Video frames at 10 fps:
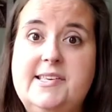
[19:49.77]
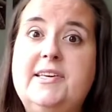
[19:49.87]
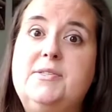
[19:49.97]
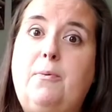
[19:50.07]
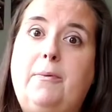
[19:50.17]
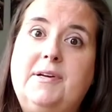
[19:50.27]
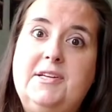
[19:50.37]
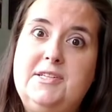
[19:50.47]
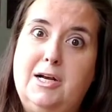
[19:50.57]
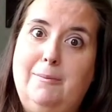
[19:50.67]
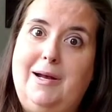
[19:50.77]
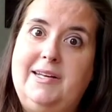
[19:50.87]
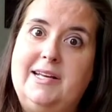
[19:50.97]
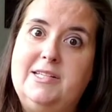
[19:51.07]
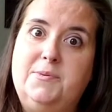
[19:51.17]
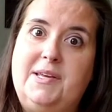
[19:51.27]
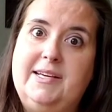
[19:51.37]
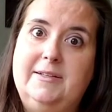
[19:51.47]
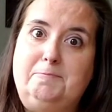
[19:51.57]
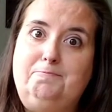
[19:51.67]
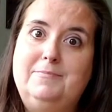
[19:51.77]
that guess what we're going to talk about next week?